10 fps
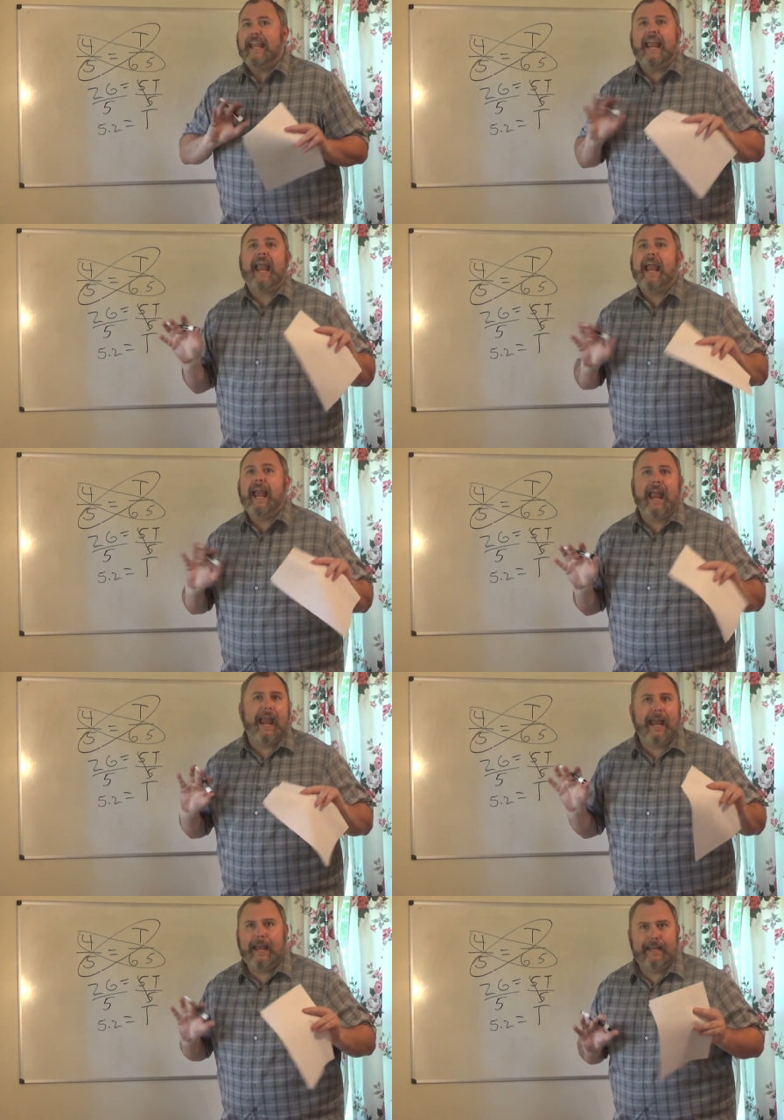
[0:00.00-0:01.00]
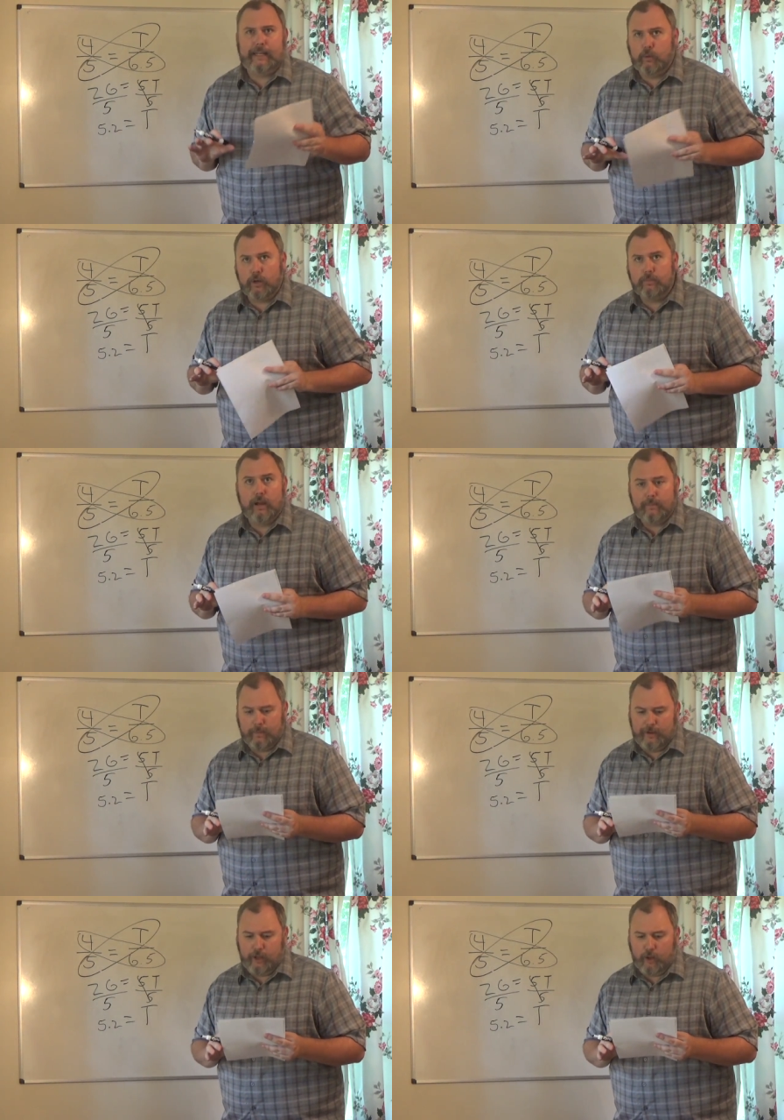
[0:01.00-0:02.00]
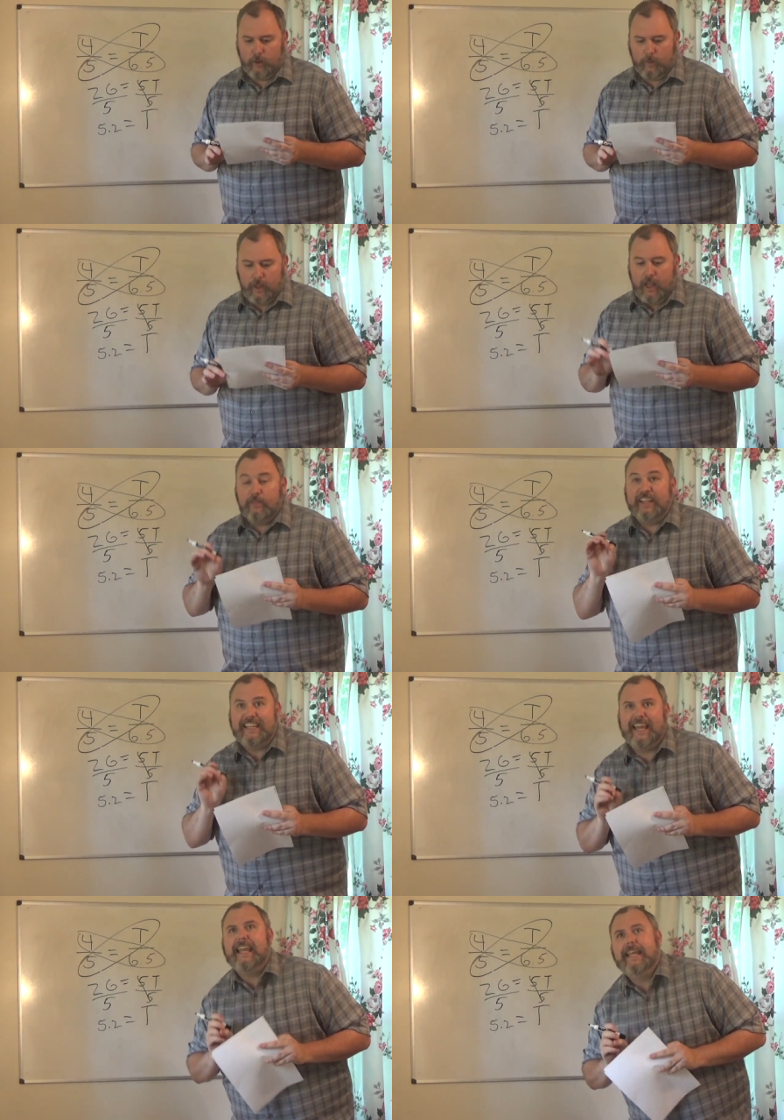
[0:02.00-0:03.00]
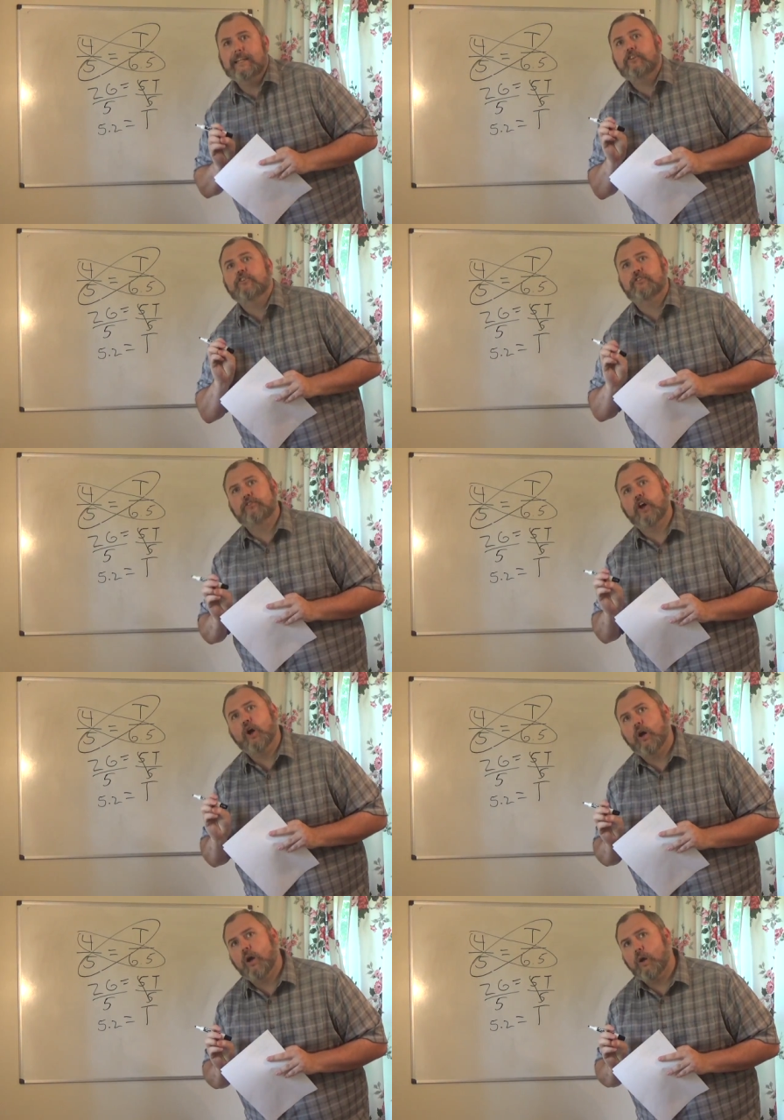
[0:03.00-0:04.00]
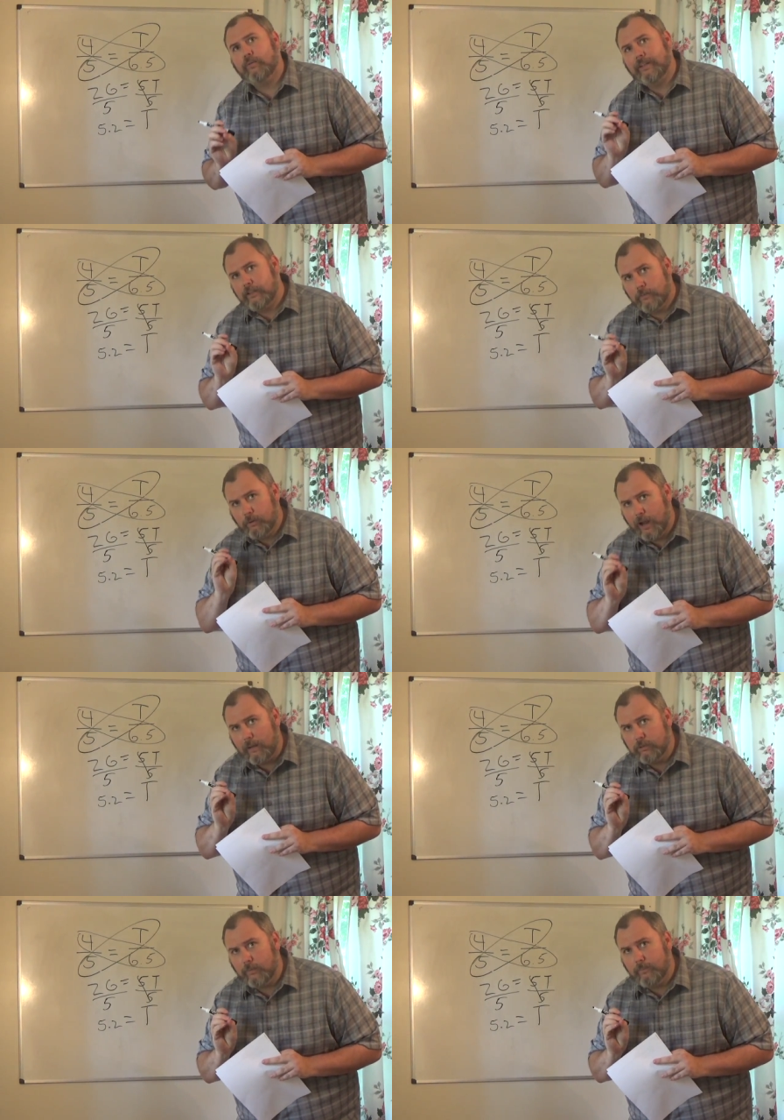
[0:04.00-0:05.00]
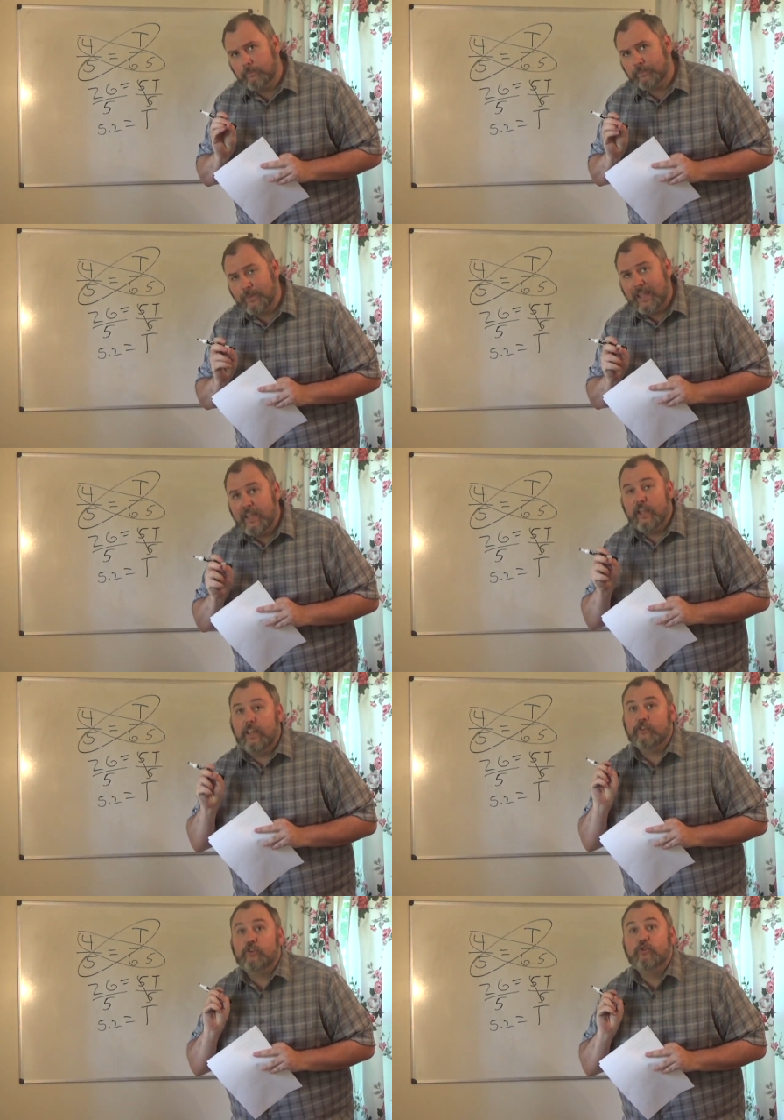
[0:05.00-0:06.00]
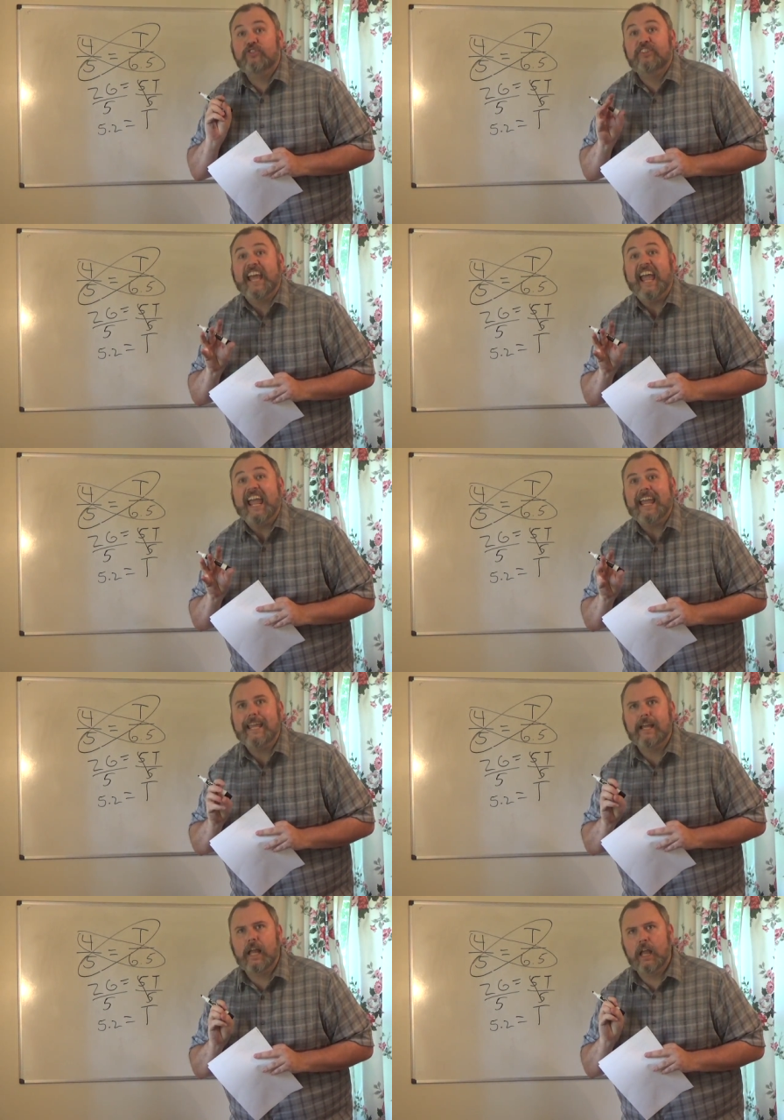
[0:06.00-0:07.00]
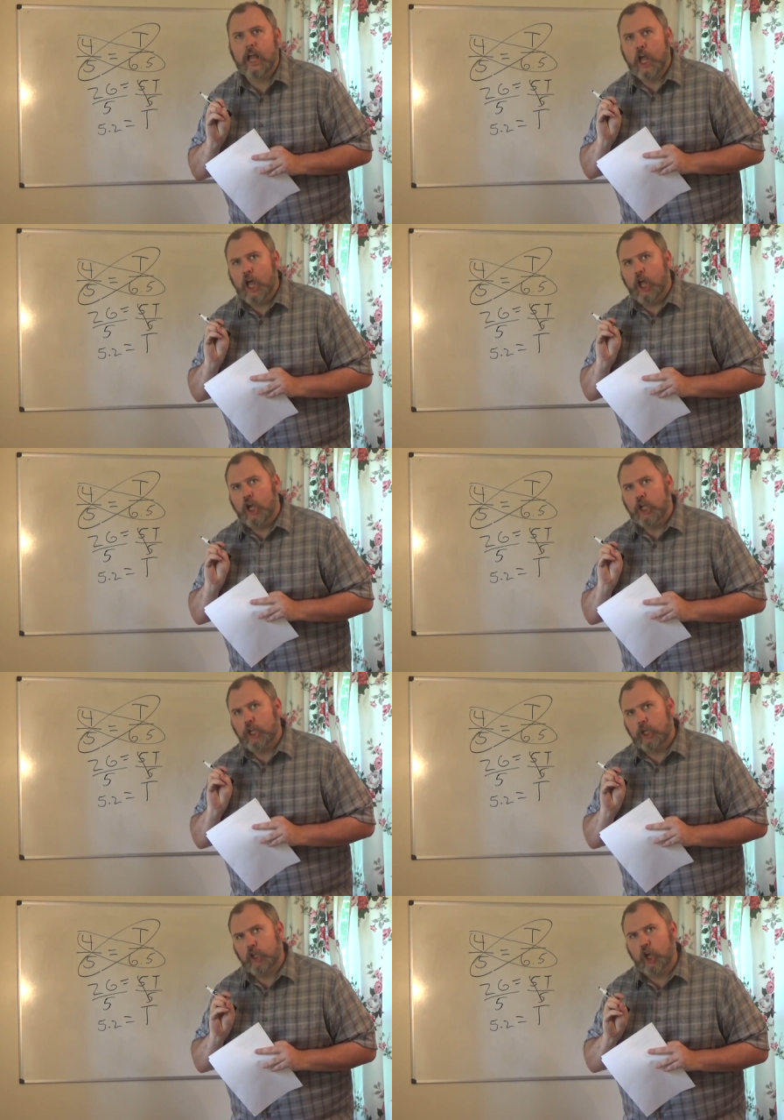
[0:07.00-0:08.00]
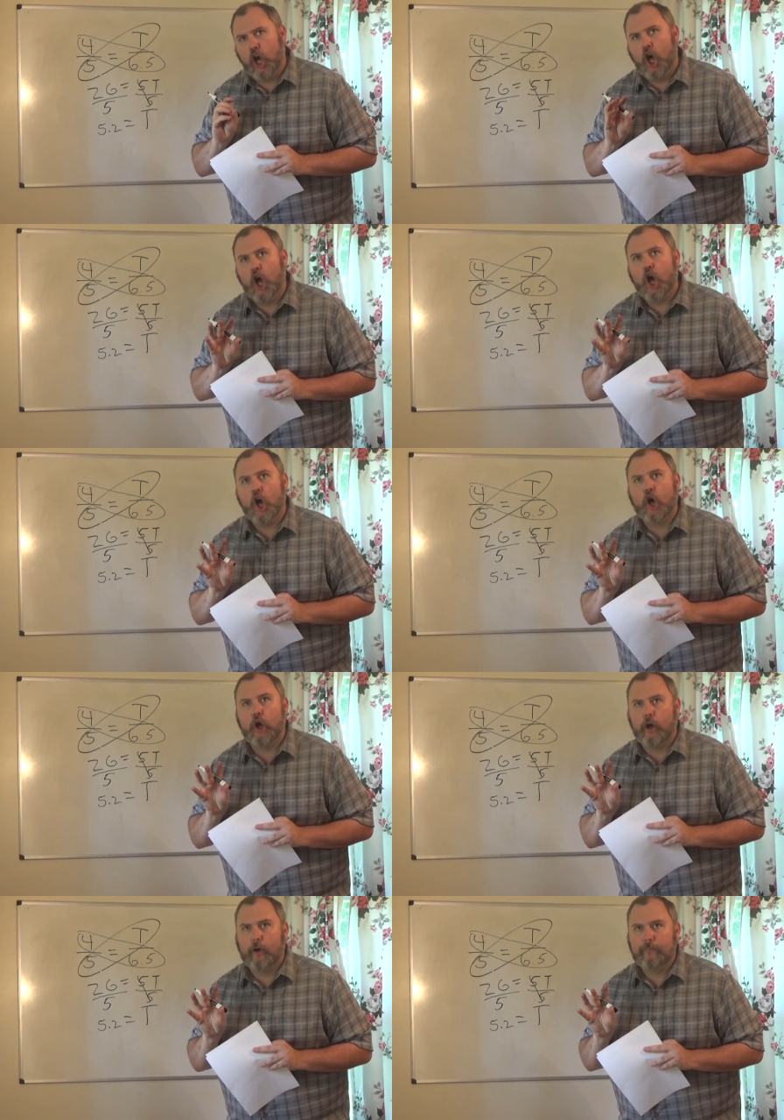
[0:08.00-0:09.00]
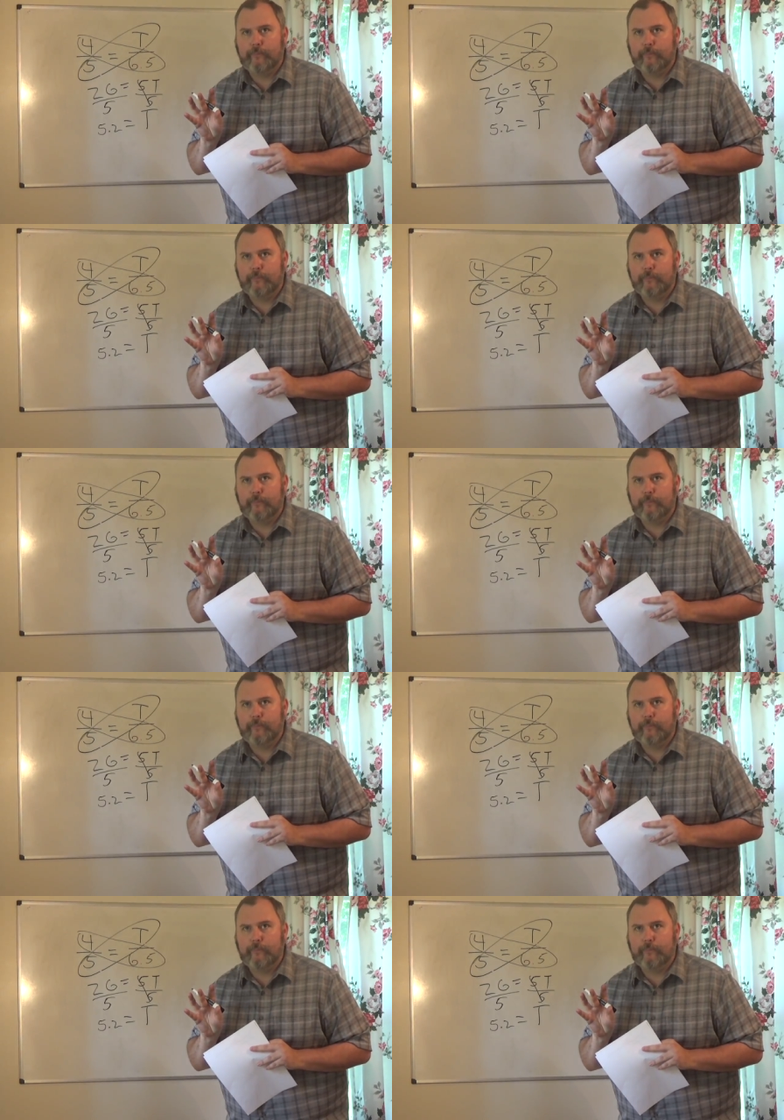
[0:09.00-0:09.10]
any word problem at all, the key to solving the problem is to stay calm.